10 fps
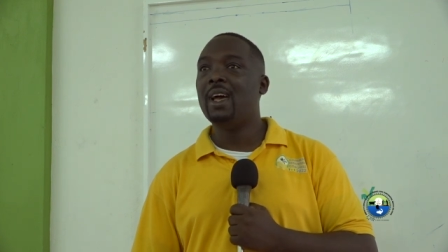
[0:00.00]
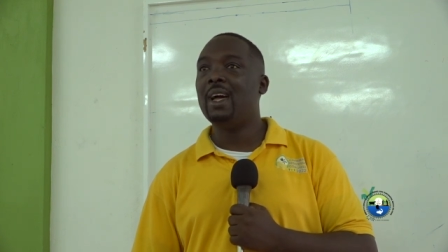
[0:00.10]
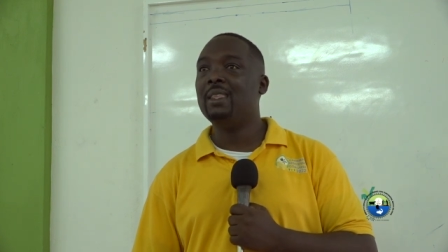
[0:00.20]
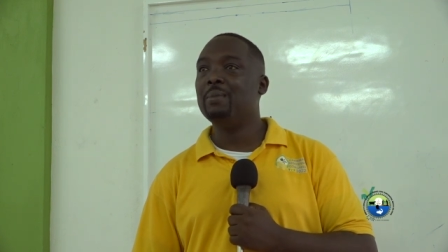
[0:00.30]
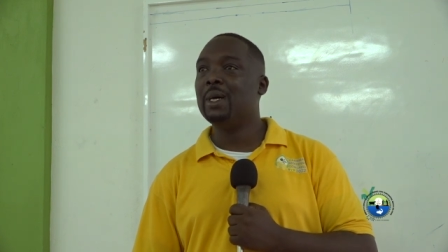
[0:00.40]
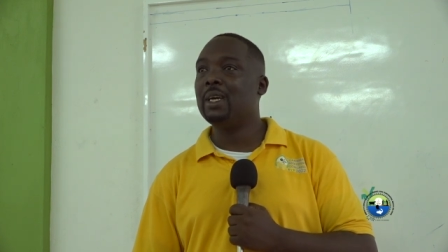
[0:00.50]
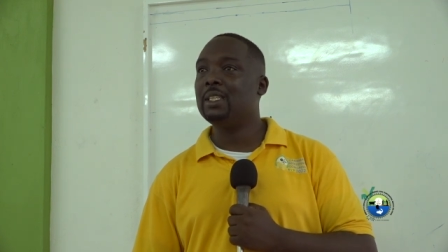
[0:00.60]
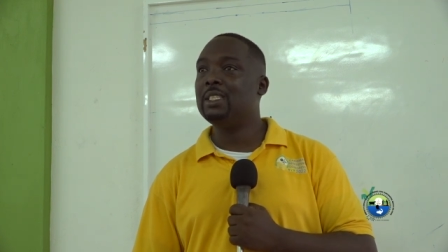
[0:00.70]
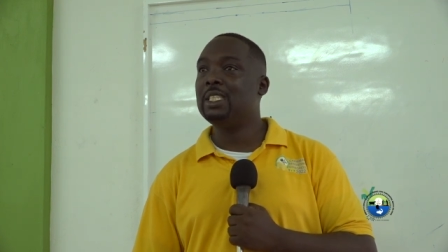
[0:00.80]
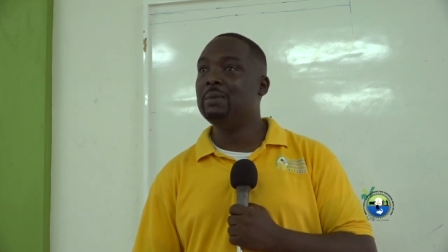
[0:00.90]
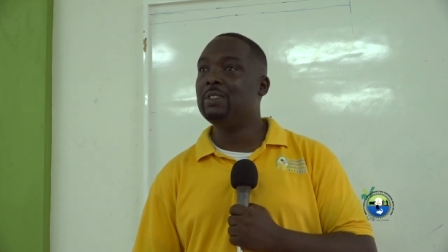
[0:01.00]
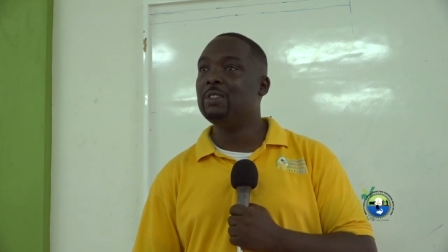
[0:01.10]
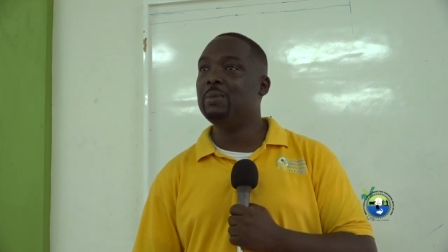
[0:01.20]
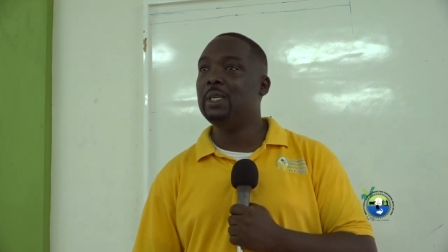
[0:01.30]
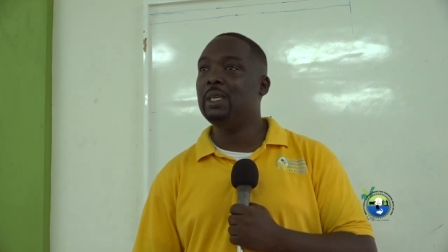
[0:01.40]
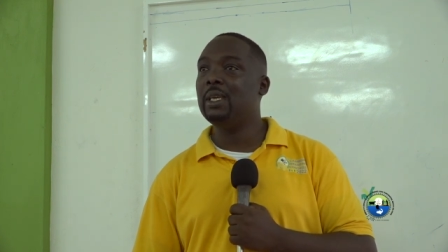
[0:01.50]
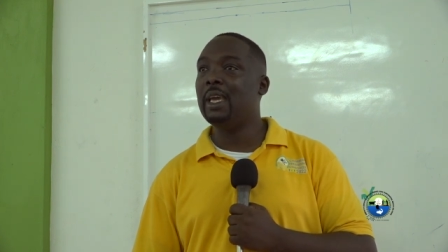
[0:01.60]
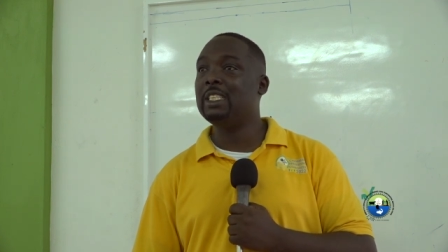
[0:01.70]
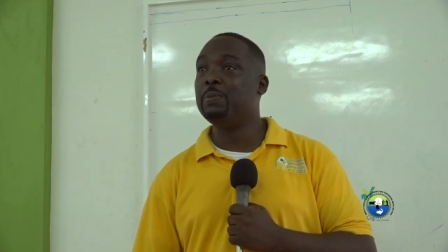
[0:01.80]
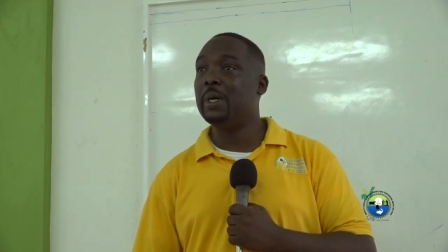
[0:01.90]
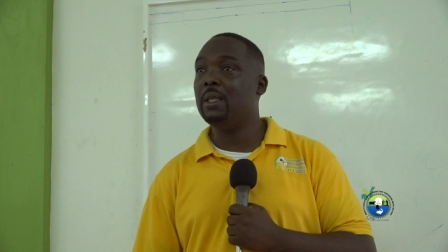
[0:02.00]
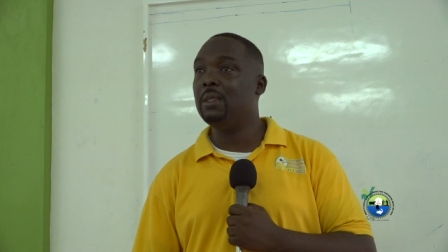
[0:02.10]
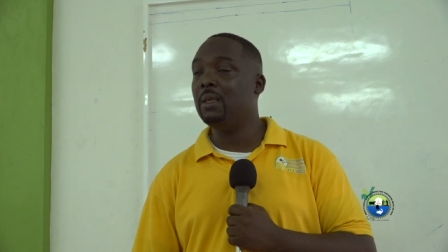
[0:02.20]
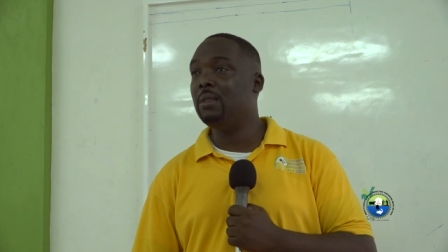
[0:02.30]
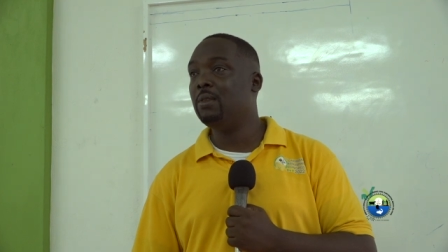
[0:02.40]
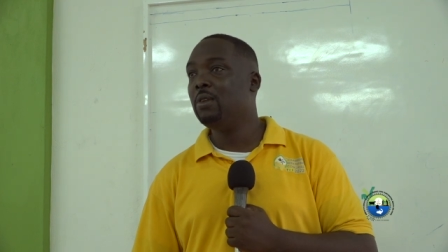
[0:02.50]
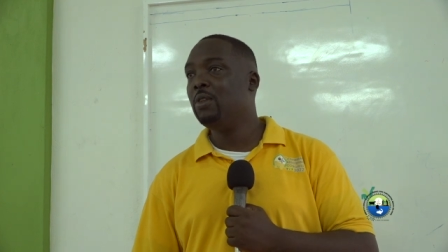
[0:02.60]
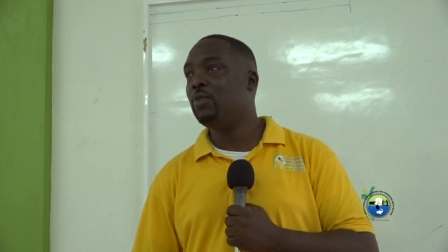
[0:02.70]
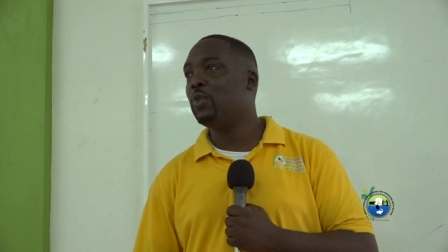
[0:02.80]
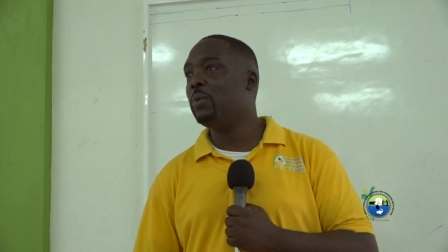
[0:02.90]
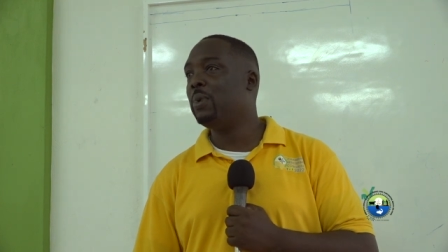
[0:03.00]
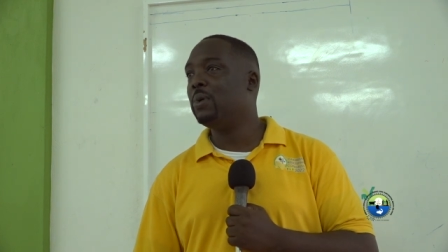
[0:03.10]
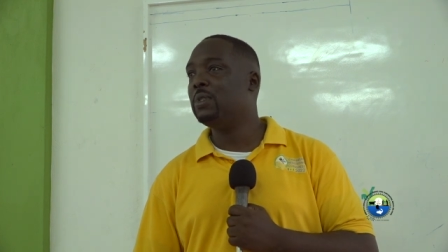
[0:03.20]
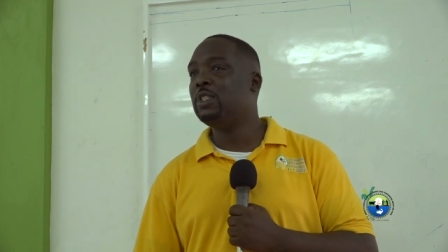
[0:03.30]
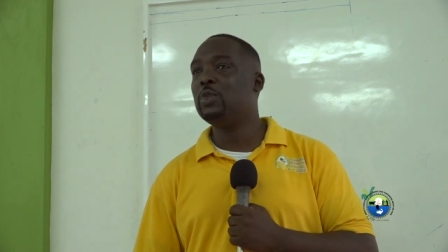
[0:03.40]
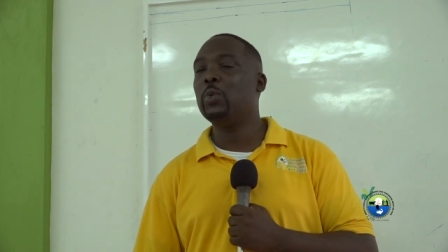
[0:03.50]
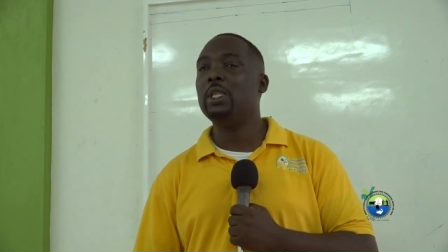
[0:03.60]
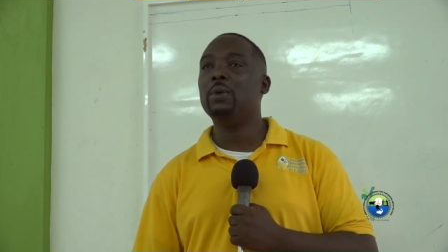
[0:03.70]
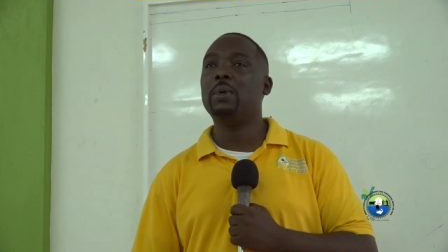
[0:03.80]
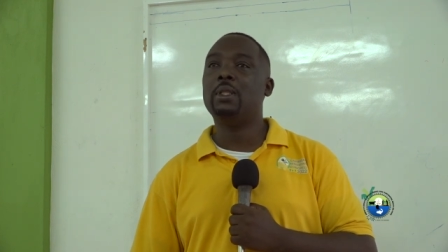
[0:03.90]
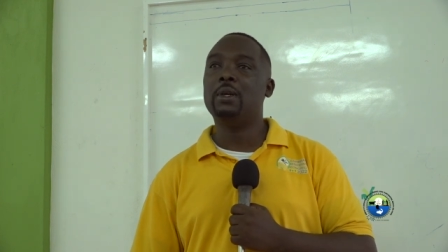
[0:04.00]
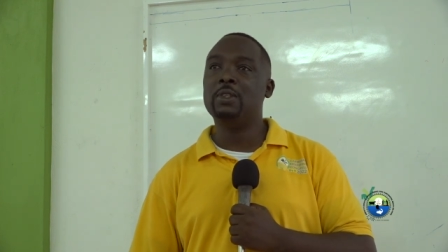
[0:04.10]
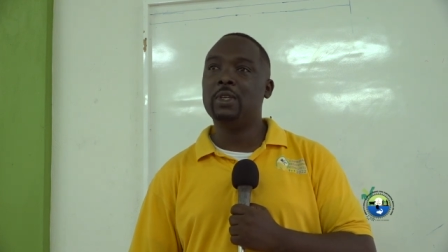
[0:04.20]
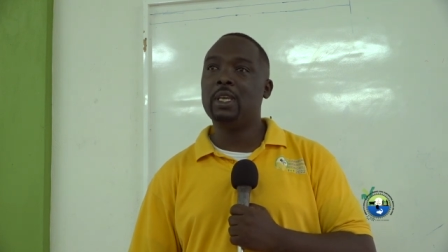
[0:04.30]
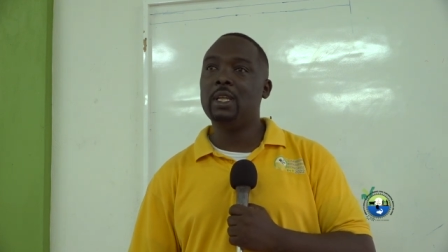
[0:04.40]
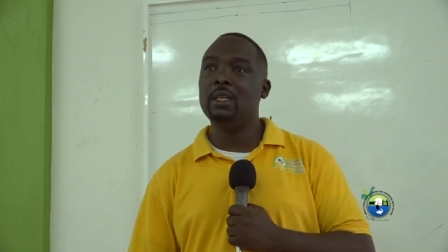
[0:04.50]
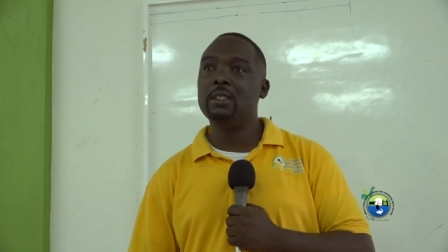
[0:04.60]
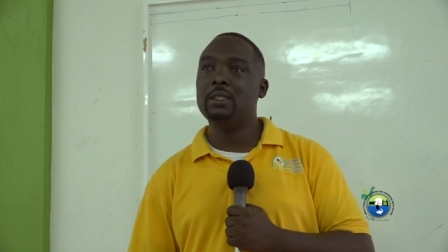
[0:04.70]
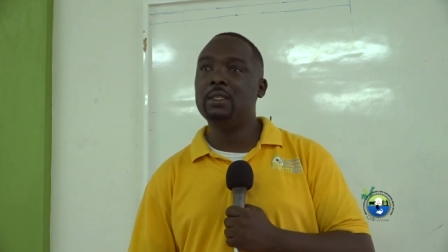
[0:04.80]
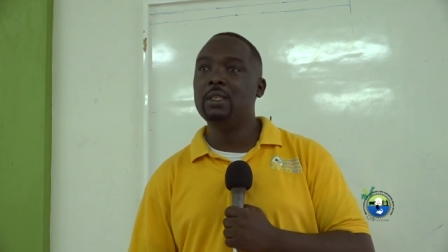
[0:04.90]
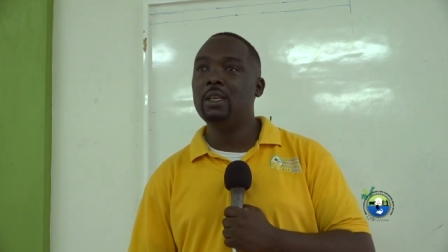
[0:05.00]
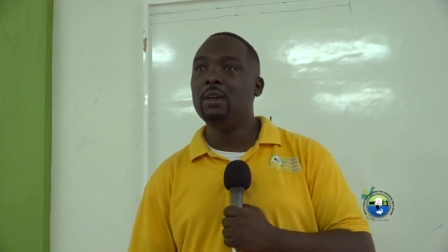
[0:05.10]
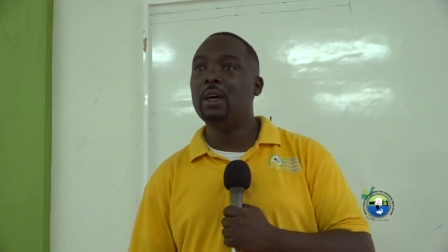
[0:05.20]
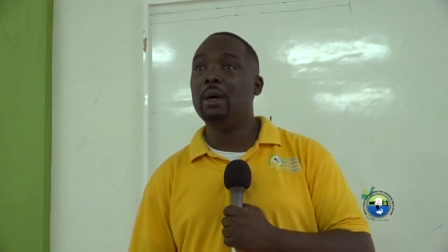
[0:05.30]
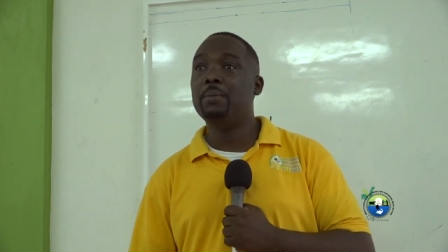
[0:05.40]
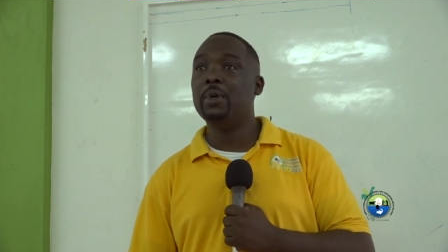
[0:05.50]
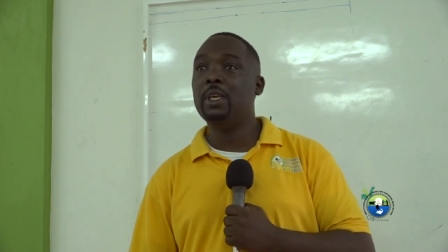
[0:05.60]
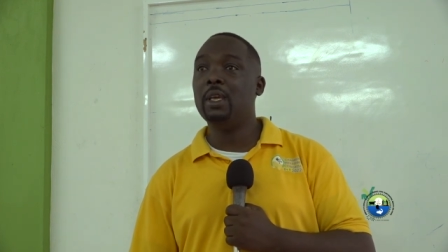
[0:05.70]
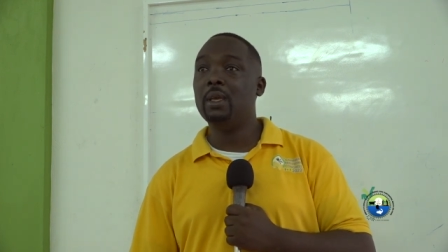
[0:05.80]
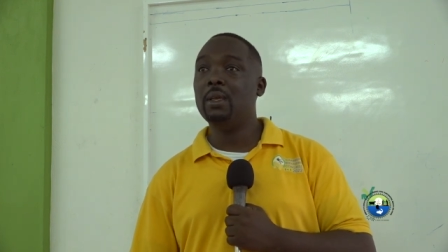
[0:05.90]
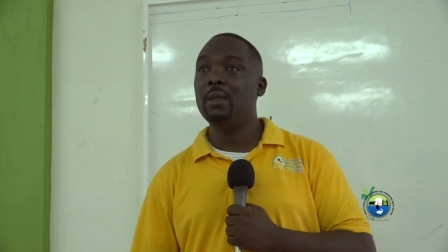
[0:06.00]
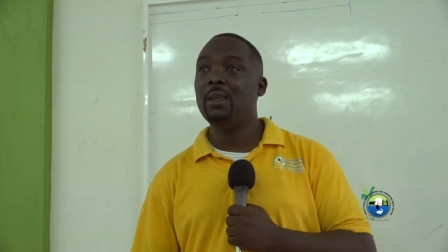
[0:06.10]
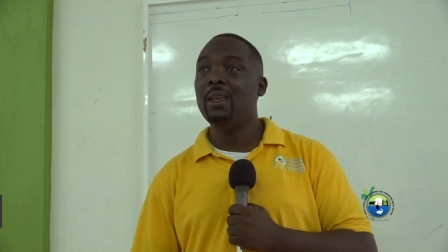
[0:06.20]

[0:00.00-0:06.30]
and the market seems to be expanding to about 2,100 gallons um, per year.